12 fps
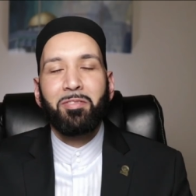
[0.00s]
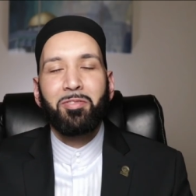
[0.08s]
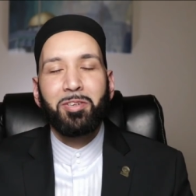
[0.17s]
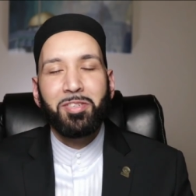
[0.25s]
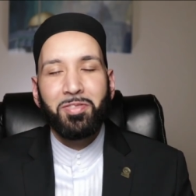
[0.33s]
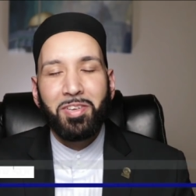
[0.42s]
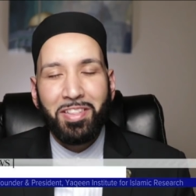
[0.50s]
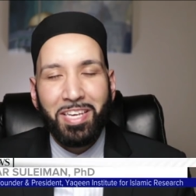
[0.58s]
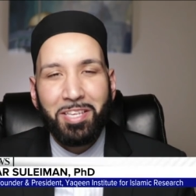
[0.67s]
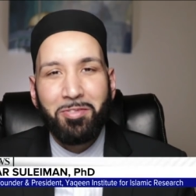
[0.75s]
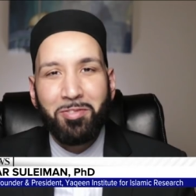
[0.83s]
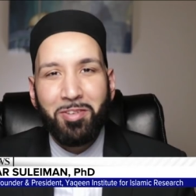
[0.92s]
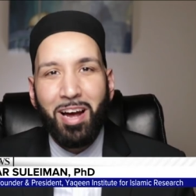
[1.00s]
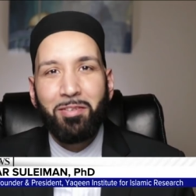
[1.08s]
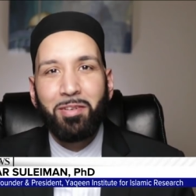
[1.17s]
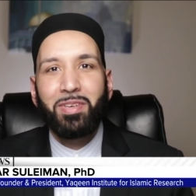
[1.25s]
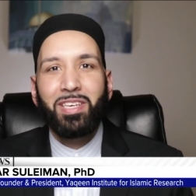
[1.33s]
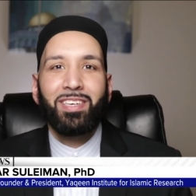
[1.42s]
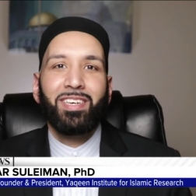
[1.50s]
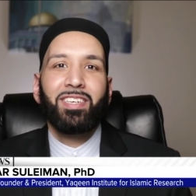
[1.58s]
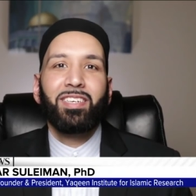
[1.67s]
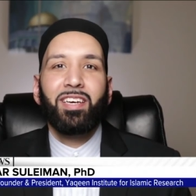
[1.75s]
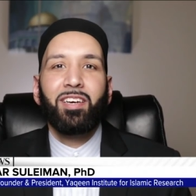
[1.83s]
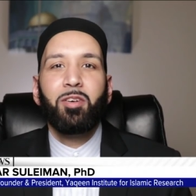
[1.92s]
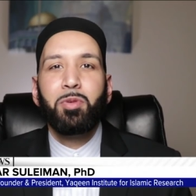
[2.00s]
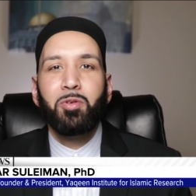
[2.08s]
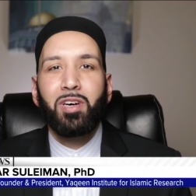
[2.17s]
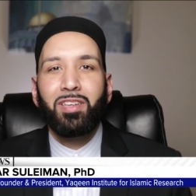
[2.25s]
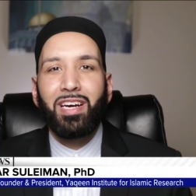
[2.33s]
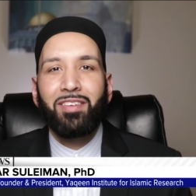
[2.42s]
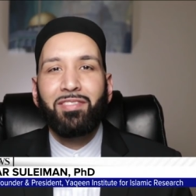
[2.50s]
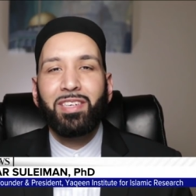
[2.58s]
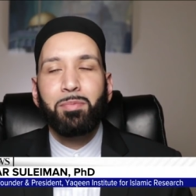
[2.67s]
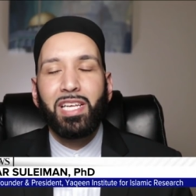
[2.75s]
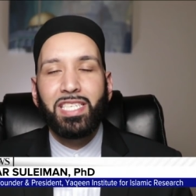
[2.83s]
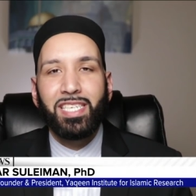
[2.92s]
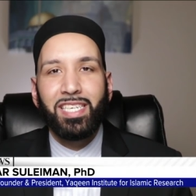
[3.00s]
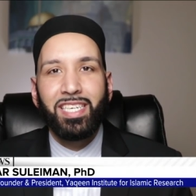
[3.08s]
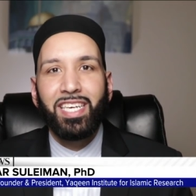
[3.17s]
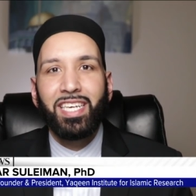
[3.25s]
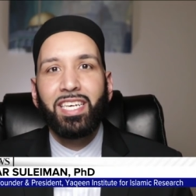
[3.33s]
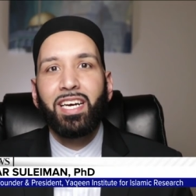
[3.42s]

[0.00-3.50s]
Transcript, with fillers: First of all, thank you for having me, and I hope you all are having a blessed day.